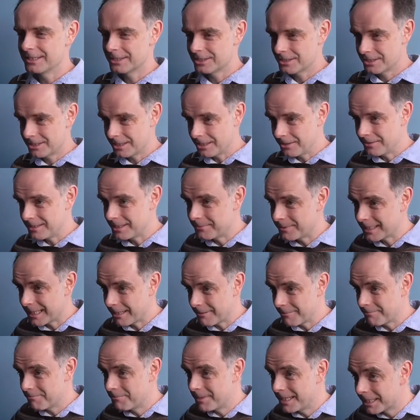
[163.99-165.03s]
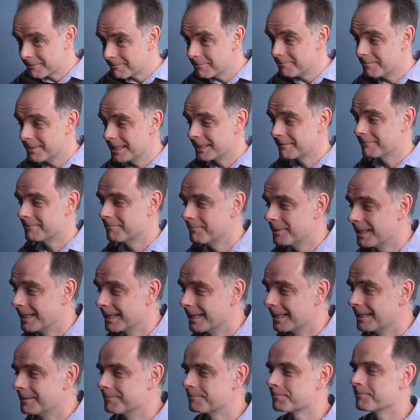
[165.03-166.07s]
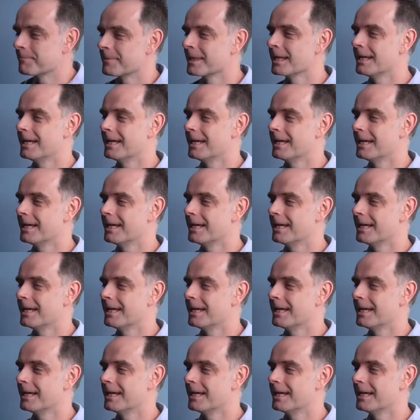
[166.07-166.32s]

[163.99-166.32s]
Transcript: Slowly we're going bigger and bigger and bigger.